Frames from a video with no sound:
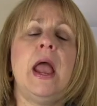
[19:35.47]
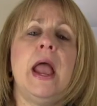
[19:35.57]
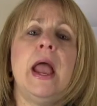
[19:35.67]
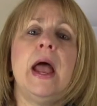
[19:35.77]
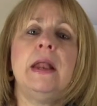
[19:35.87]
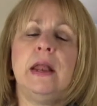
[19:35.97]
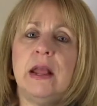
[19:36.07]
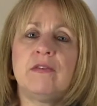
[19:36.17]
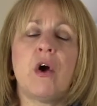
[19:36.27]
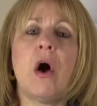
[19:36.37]
and
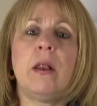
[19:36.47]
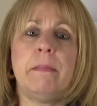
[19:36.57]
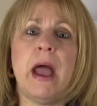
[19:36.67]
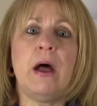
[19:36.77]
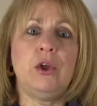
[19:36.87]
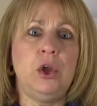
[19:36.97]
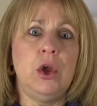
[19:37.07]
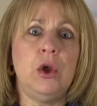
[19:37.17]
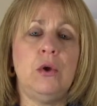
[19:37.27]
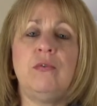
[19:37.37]
it's all about
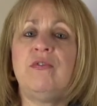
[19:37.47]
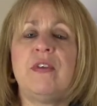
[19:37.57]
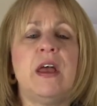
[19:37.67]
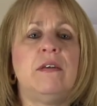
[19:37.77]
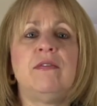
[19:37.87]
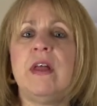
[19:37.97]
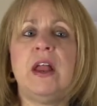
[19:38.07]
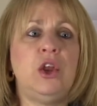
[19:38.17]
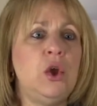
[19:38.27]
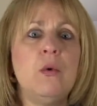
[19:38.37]
you says
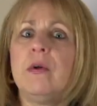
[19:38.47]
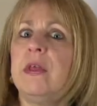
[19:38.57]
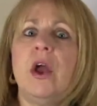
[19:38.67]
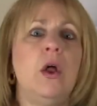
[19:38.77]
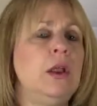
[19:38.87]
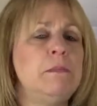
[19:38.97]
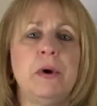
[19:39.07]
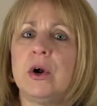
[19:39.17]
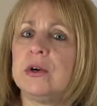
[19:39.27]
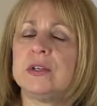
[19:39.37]
that you are the only
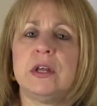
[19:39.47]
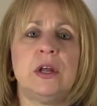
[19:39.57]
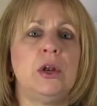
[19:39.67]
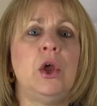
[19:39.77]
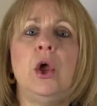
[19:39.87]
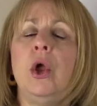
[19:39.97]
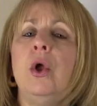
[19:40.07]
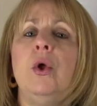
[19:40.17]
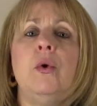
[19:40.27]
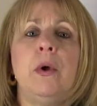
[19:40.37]
person
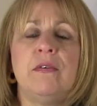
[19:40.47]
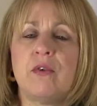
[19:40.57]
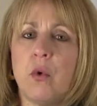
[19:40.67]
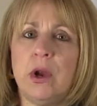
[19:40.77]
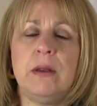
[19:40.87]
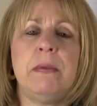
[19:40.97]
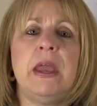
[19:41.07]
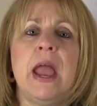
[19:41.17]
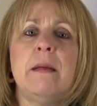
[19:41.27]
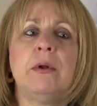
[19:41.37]
who is going to
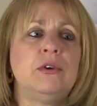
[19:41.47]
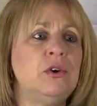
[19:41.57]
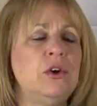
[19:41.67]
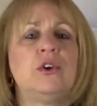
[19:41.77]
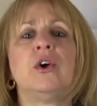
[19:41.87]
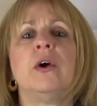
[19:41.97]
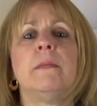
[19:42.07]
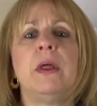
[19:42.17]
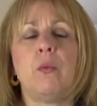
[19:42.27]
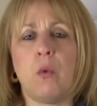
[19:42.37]
be able to
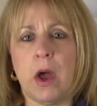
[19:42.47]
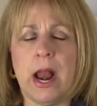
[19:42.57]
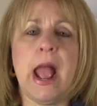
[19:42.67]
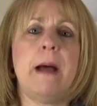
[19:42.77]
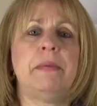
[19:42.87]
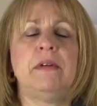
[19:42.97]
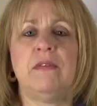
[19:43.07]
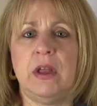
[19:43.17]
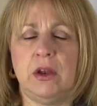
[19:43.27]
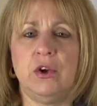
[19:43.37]
determine what happens
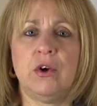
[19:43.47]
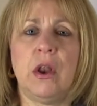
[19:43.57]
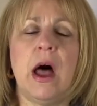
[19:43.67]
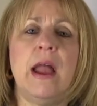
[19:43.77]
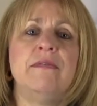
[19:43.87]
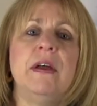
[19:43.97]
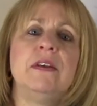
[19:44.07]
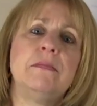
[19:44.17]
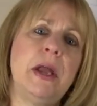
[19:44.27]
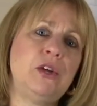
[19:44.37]
in your life and
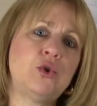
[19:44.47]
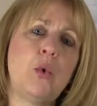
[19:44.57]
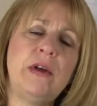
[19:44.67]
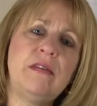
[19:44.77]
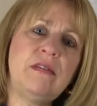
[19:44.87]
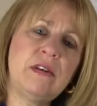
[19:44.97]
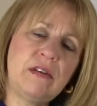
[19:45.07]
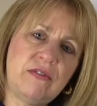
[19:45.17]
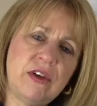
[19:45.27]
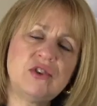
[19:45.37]
to make choices and
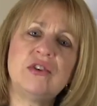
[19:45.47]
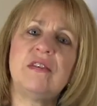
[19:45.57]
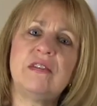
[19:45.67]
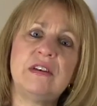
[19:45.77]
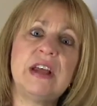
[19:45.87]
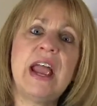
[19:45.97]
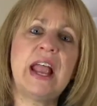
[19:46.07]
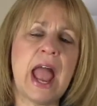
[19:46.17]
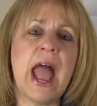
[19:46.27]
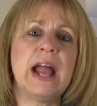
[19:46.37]
decisions and to
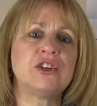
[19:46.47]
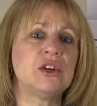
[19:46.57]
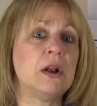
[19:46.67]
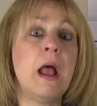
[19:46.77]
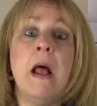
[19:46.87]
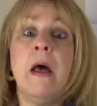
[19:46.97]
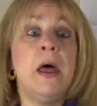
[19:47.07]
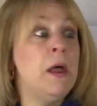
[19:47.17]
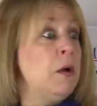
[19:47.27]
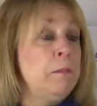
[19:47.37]
take action,
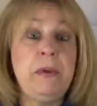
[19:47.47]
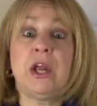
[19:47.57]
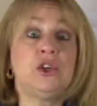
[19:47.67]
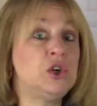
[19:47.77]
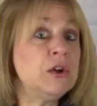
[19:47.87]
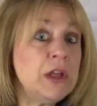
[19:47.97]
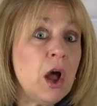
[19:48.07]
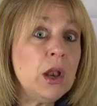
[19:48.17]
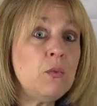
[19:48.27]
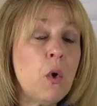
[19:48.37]
because you're the
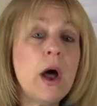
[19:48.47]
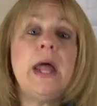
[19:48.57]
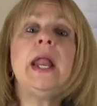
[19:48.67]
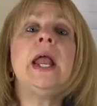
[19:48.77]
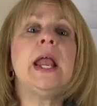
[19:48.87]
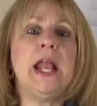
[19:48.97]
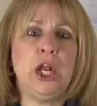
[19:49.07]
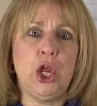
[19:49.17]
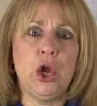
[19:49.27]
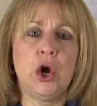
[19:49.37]
only one
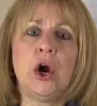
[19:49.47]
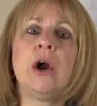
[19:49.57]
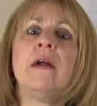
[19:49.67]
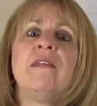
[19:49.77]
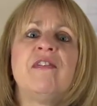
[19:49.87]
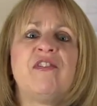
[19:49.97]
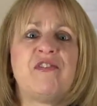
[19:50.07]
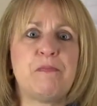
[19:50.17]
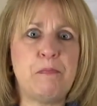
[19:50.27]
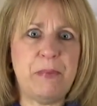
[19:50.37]
in your
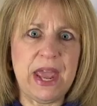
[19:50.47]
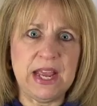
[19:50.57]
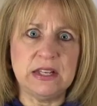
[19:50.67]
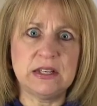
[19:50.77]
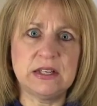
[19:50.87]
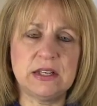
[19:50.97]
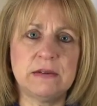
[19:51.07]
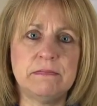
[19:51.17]
space.